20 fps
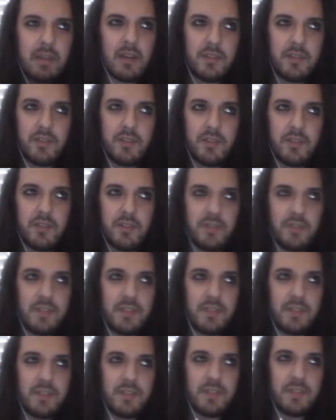because
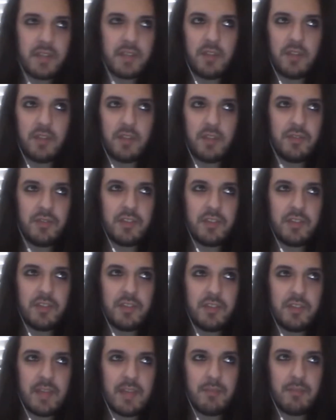you'd still have to go through the
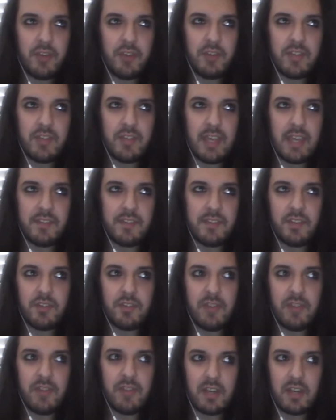same process
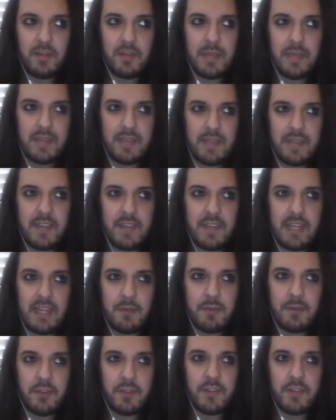as regular P S
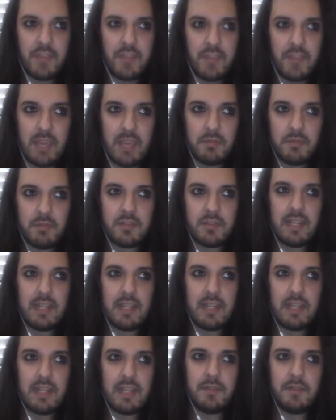N. It was the same. You
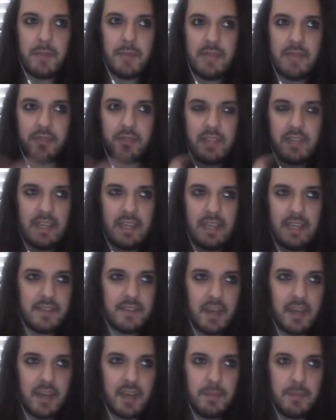still have to pay for the E
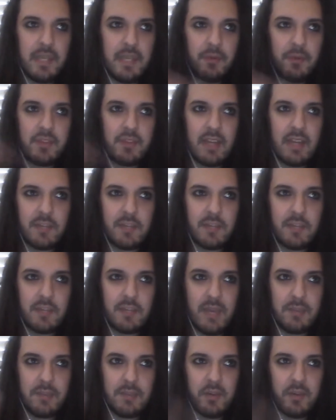S R B. It wasn't like
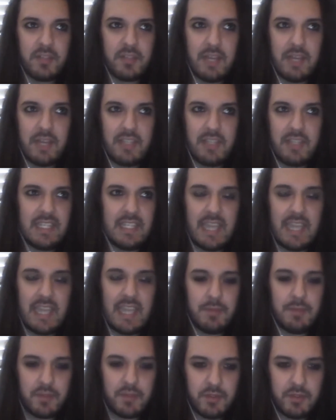Xbox Live indie
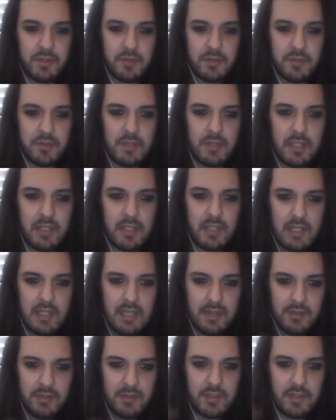games at all.
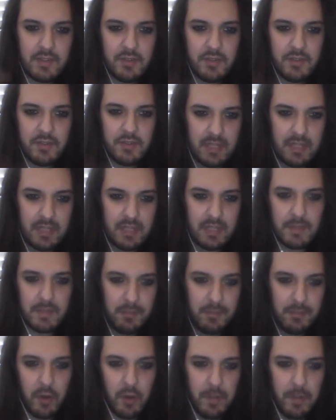It was still, you still had to
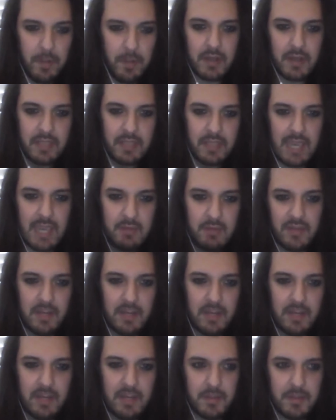be hmm. a proper game
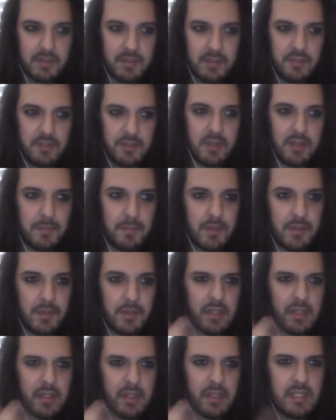developer to do it,
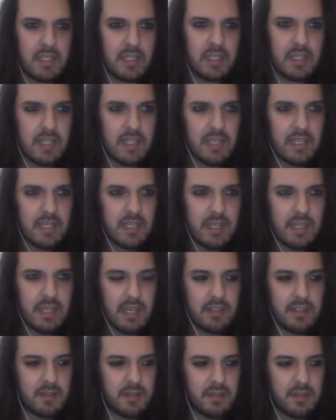but
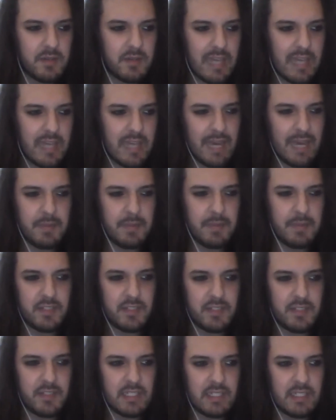I don't know what happened,
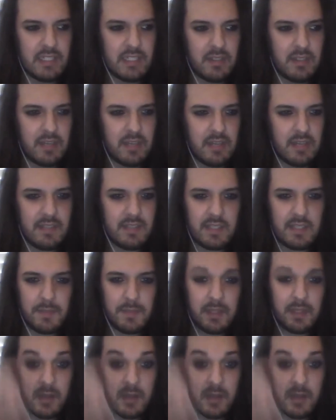really. I think it's